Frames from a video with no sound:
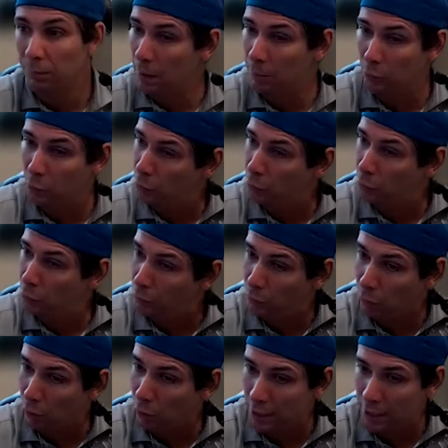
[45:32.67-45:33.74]
People who
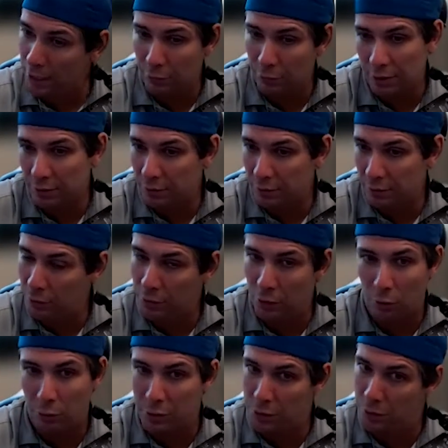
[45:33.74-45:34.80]
who aren't at risk, you know,
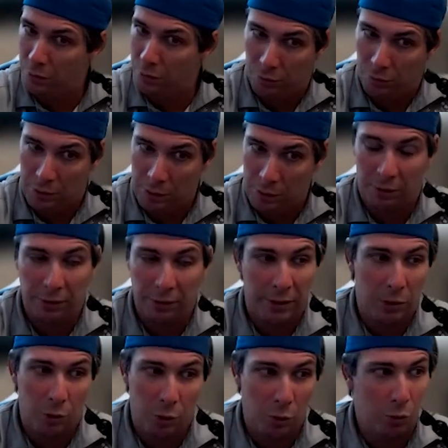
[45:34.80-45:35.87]
which is typically
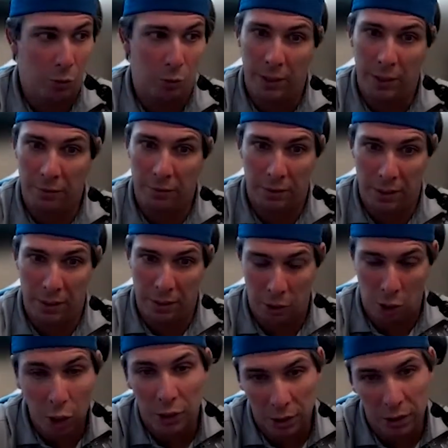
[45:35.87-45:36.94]
you and and
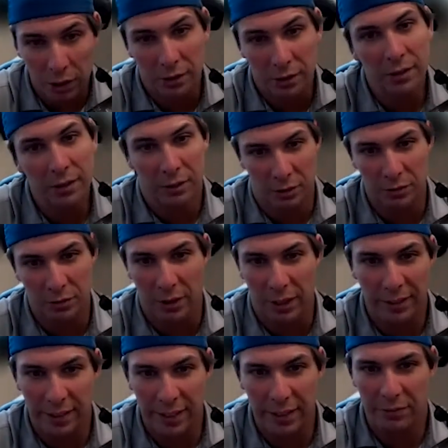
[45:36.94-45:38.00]
younger,
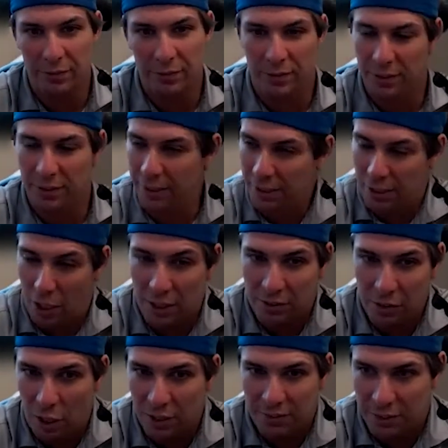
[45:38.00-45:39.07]
right, Dave? Like us
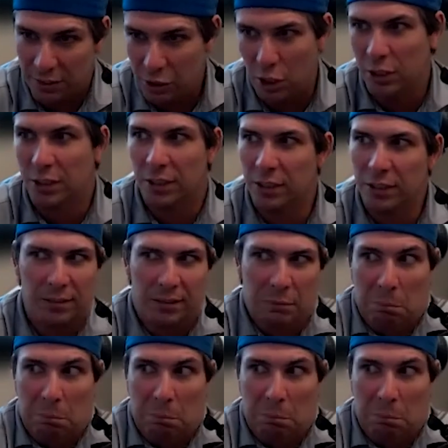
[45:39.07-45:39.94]
us and younger.